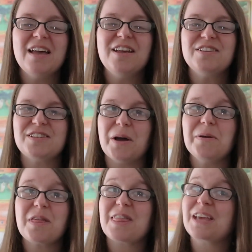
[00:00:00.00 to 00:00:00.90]
So
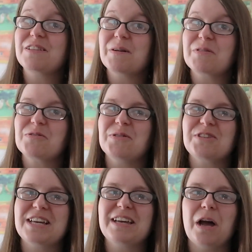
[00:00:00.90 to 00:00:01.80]
thank you so much for
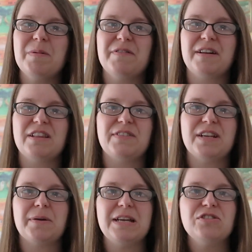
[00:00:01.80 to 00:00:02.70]
watching. I hope you found this
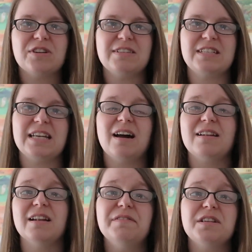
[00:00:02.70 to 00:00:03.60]
video interesting. I'd
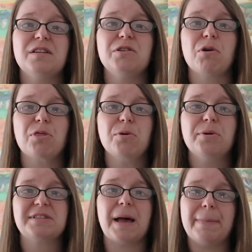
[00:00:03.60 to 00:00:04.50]
love to know your
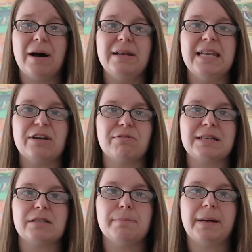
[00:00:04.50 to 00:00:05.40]
thoughts about leg
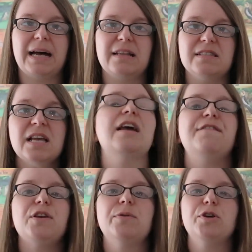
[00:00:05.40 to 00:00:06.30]
rings and bands.
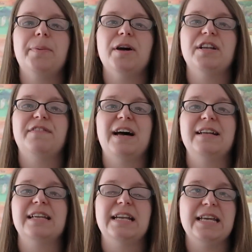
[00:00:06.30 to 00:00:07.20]
If you and your bird have
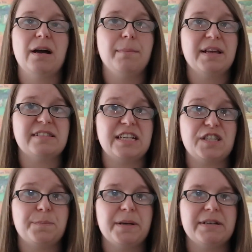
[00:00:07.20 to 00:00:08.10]
had any unpleasant
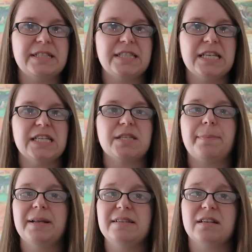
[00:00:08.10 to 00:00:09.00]
experiences,
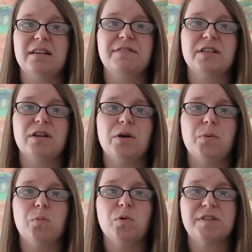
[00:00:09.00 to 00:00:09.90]
please, I'd love to know
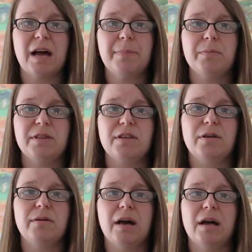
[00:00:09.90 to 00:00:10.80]
what's happened with
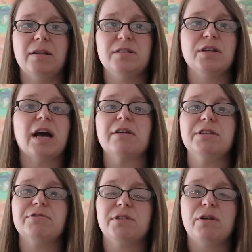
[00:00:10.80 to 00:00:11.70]
you and how
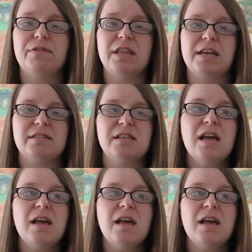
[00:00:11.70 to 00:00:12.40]
you resolve things.